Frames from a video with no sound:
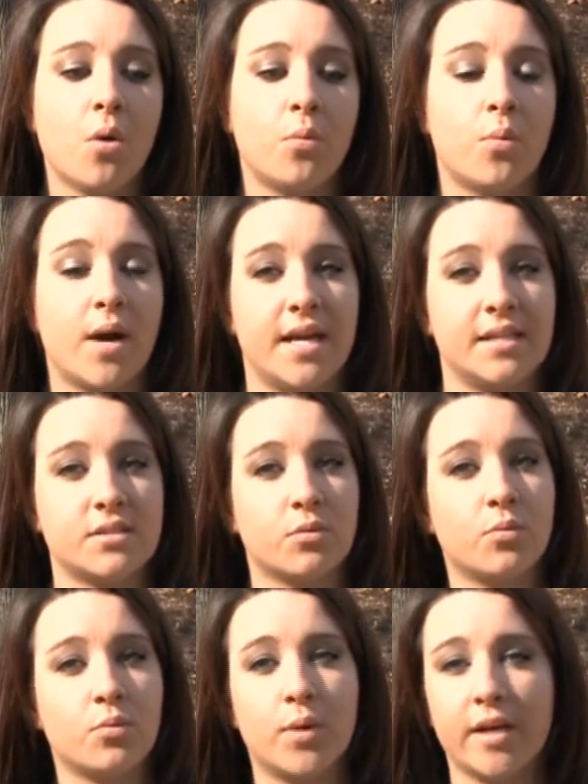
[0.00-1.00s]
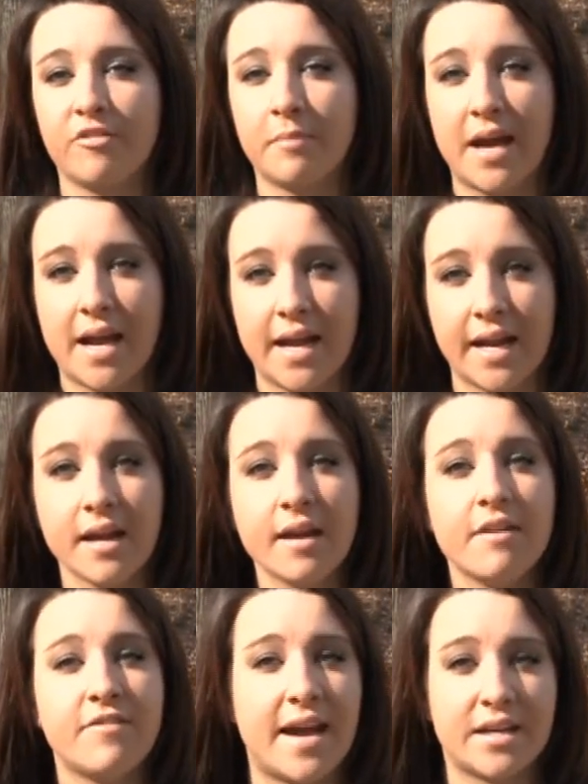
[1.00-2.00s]
was one of my
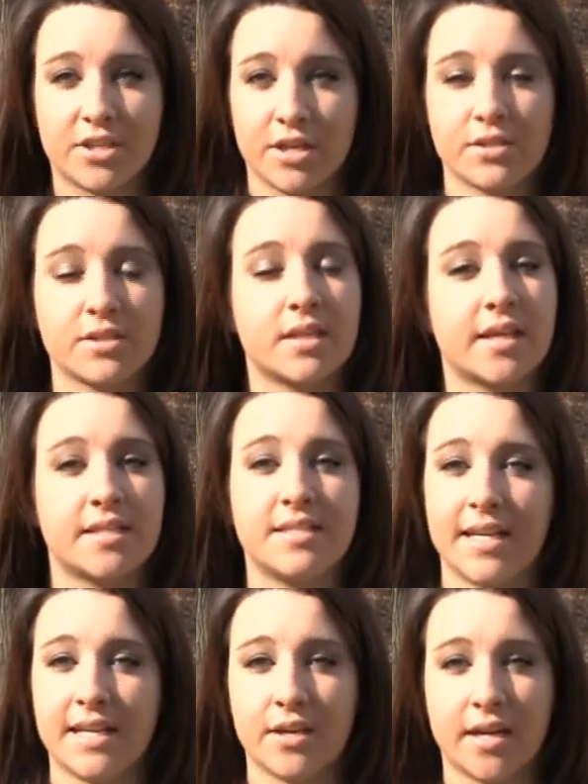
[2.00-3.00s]
factors, like sitting